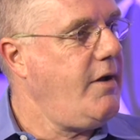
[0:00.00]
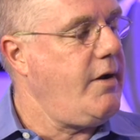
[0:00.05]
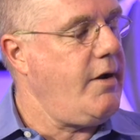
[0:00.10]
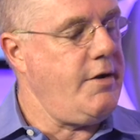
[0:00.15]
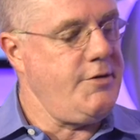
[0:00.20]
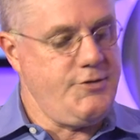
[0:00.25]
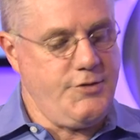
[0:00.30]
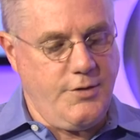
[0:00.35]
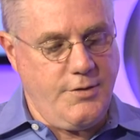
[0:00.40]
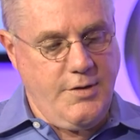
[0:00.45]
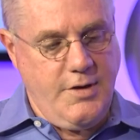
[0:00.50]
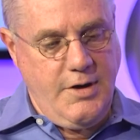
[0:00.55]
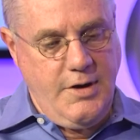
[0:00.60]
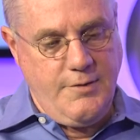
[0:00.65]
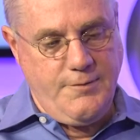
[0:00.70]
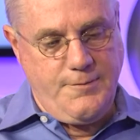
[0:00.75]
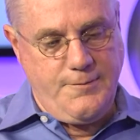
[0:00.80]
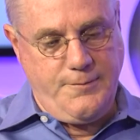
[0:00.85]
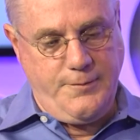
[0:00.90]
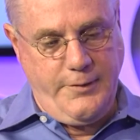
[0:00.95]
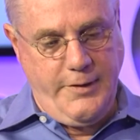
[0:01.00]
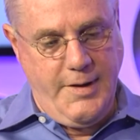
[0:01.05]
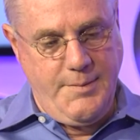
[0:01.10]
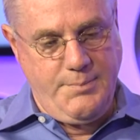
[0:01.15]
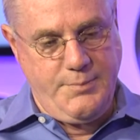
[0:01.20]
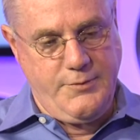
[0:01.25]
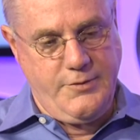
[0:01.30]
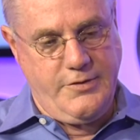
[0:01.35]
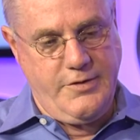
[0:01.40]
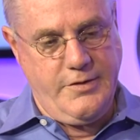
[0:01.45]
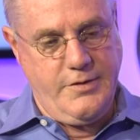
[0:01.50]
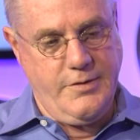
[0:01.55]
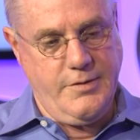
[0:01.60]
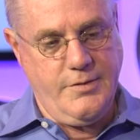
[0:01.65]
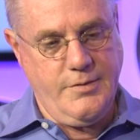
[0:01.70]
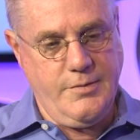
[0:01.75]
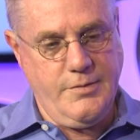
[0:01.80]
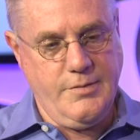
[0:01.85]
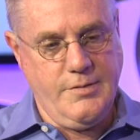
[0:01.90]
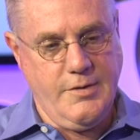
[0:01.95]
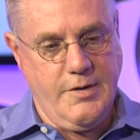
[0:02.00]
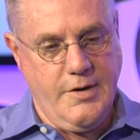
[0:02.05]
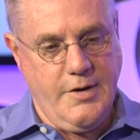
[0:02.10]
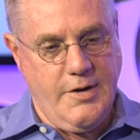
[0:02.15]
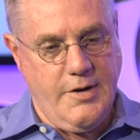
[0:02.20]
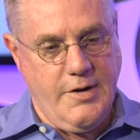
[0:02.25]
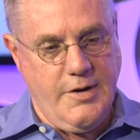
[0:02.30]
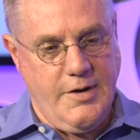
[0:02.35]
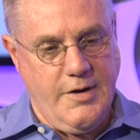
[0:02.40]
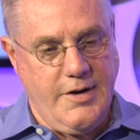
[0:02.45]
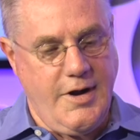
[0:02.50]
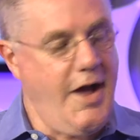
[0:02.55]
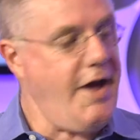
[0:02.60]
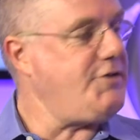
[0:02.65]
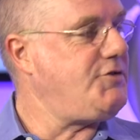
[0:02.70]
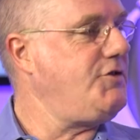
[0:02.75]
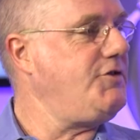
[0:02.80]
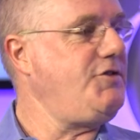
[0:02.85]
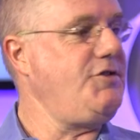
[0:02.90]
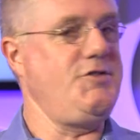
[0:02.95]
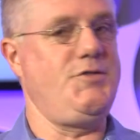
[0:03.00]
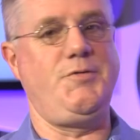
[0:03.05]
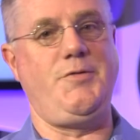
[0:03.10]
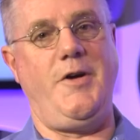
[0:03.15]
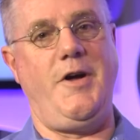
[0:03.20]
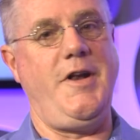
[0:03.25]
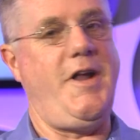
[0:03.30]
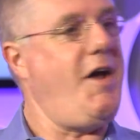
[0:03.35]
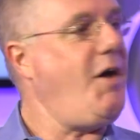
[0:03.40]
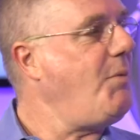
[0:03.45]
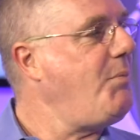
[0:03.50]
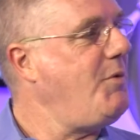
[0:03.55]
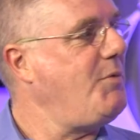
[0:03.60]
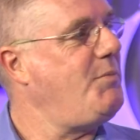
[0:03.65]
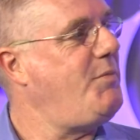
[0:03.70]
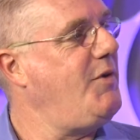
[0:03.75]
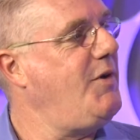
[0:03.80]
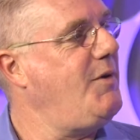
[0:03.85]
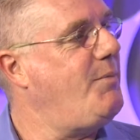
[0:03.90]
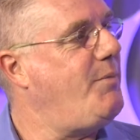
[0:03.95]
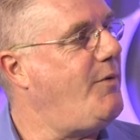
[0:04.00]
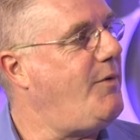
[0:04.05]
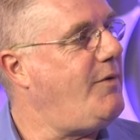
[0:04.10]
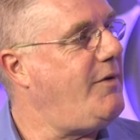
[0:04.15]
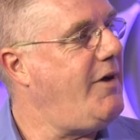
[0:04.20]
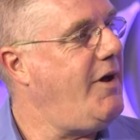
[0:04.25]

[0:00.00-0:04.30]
And so then it flipped to, gosh, this is fun helping people.